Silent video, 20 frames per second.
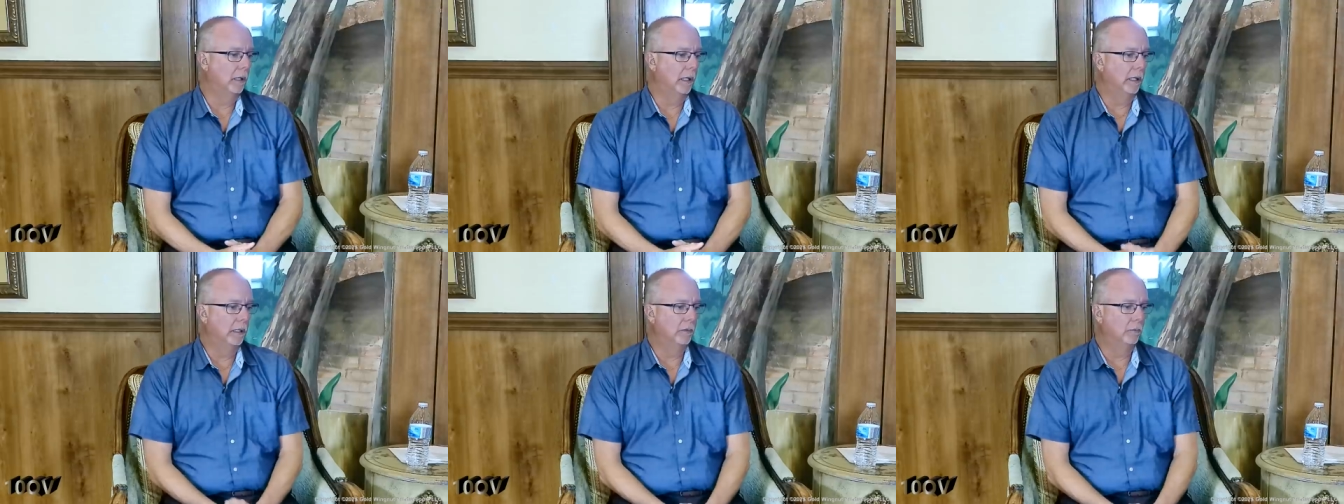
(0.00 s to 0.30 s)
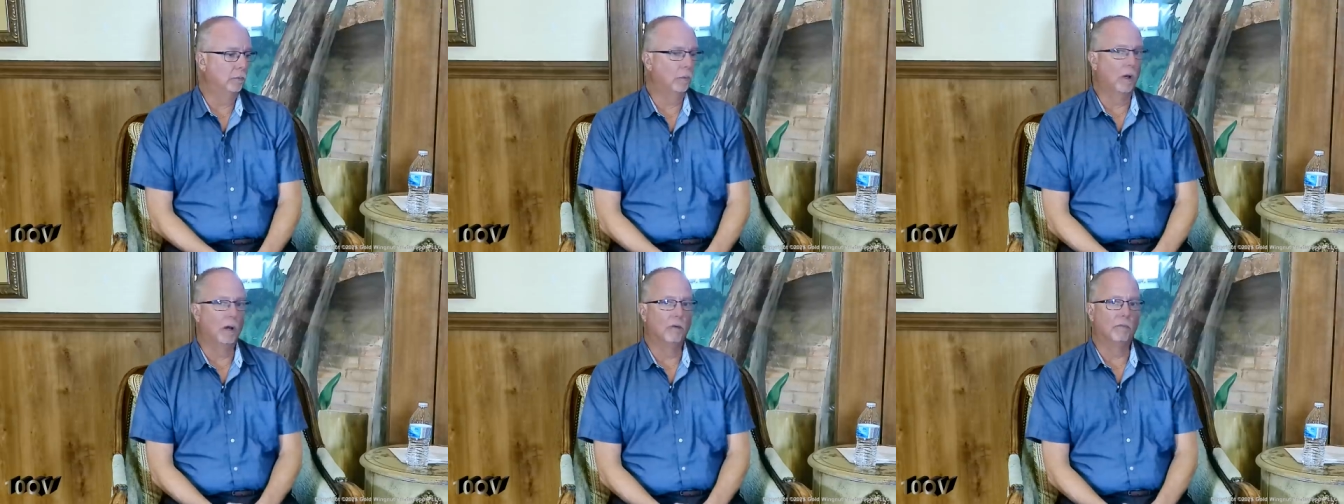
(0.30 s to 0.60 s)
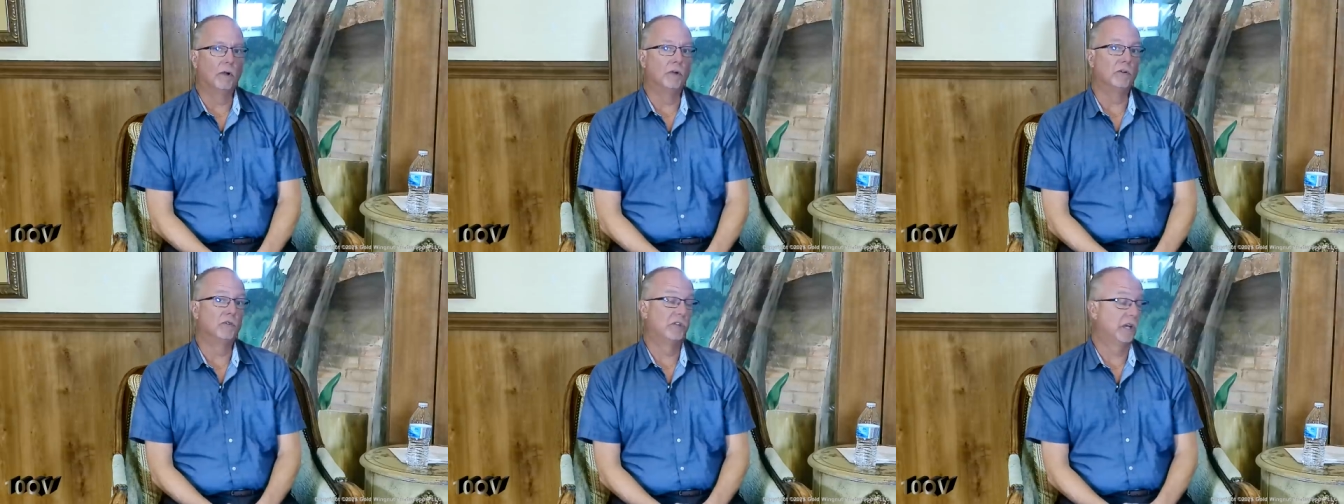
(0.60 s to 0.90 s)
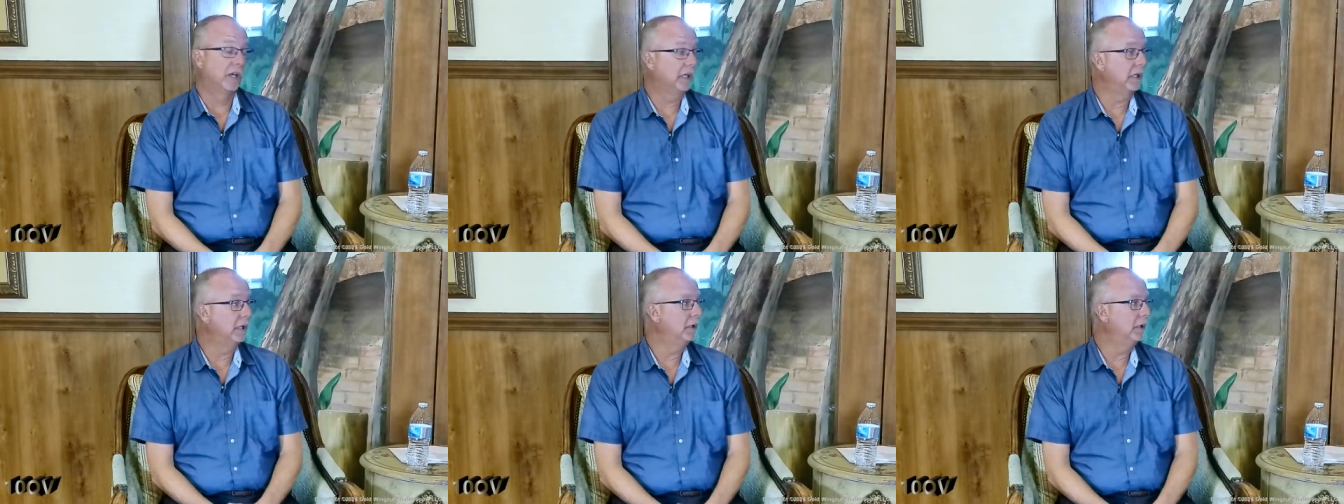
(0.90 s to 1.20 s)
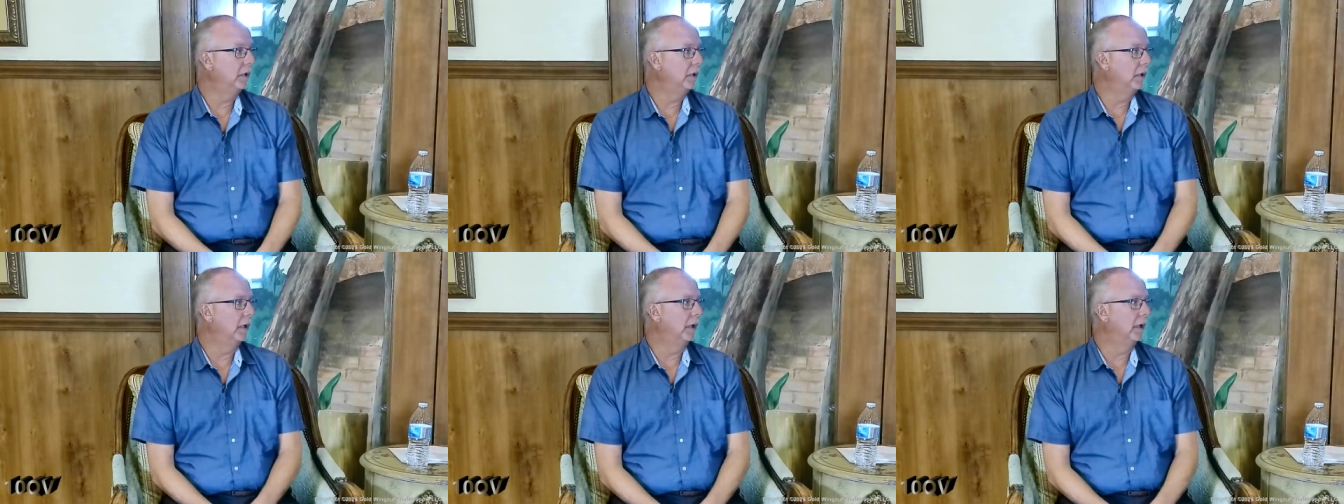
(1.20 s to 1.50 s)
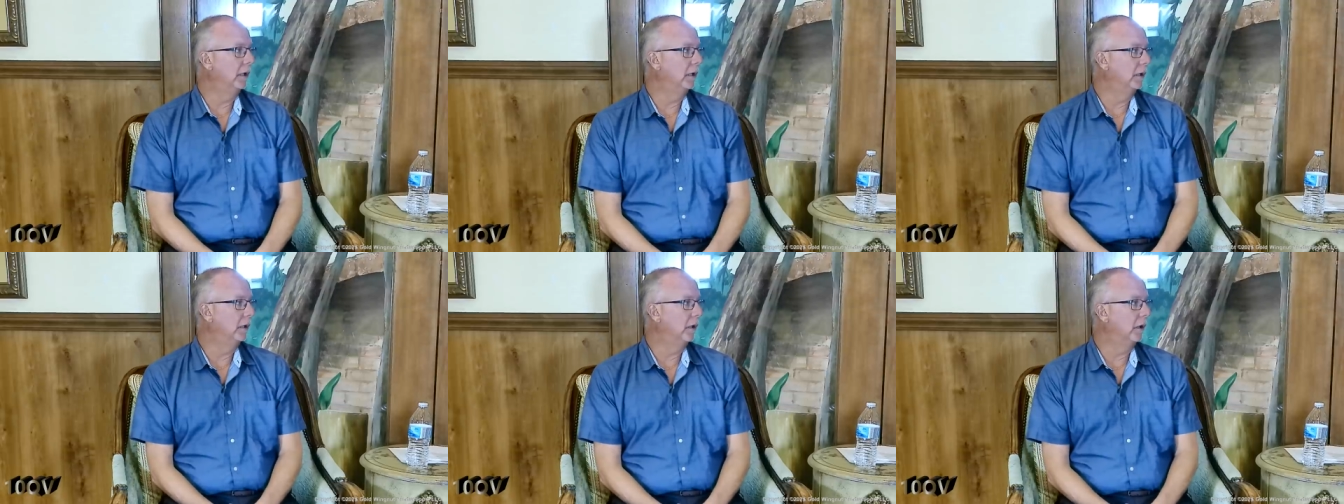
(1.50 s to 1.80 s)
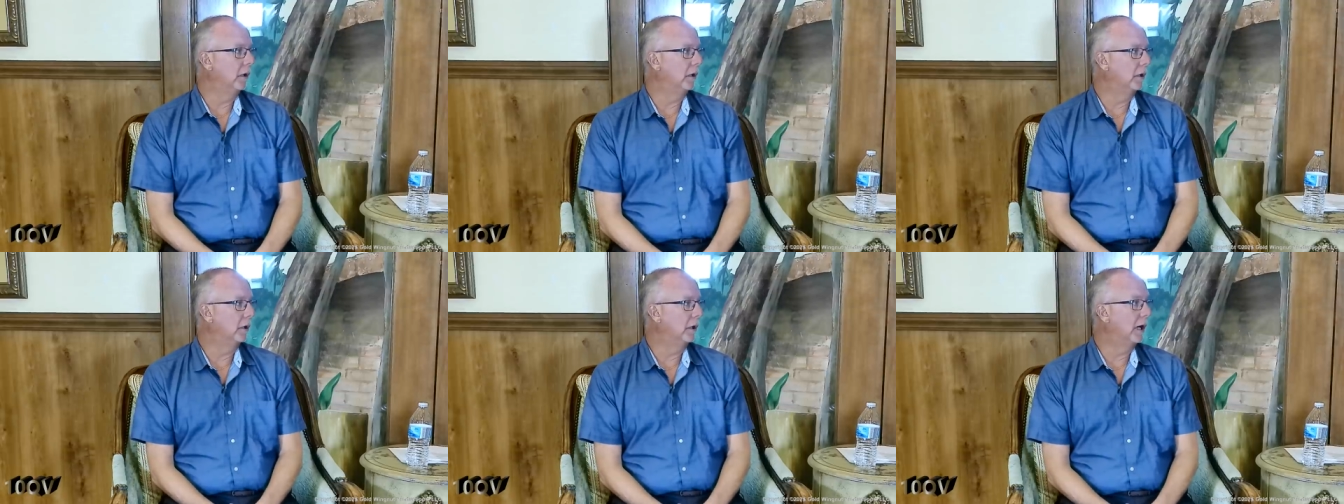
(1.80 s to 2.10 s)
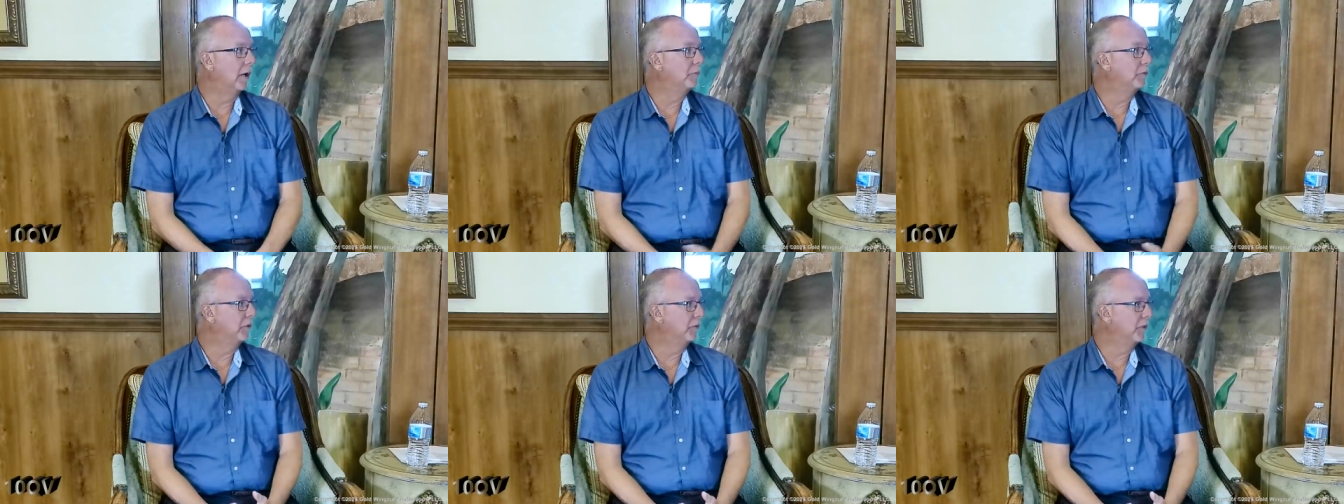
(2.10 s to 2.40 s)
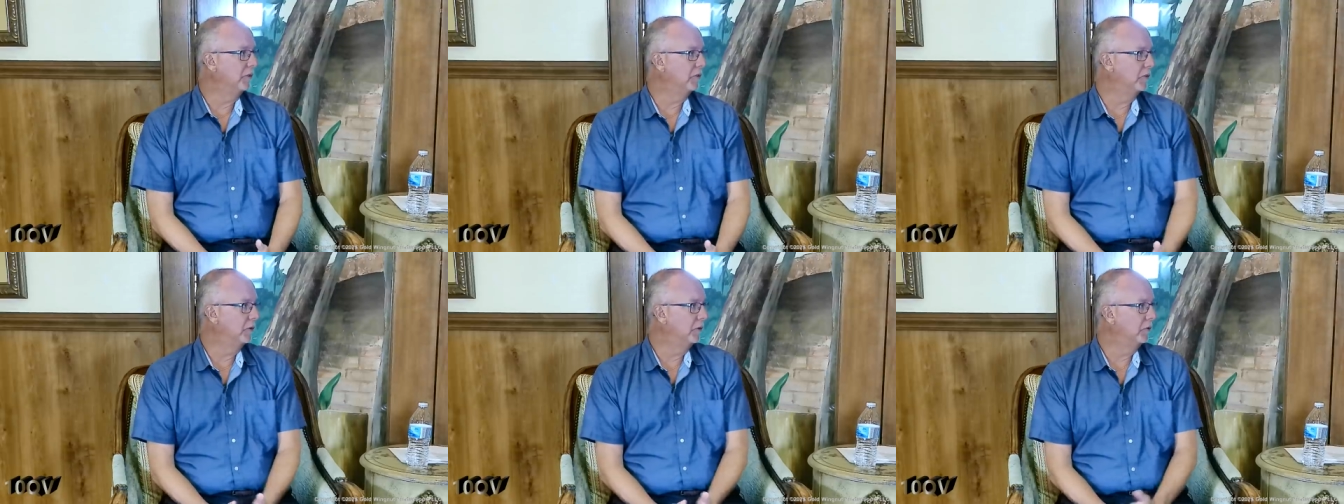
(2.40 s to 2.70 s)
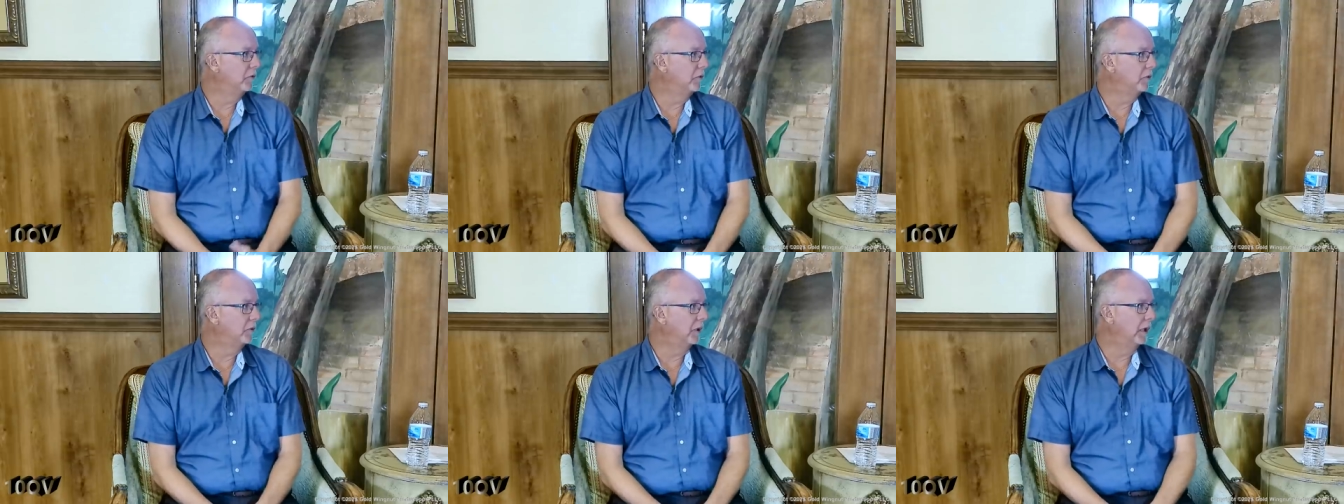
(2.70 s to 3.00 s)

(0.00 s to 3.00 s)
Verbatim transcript: end of our checking and our observations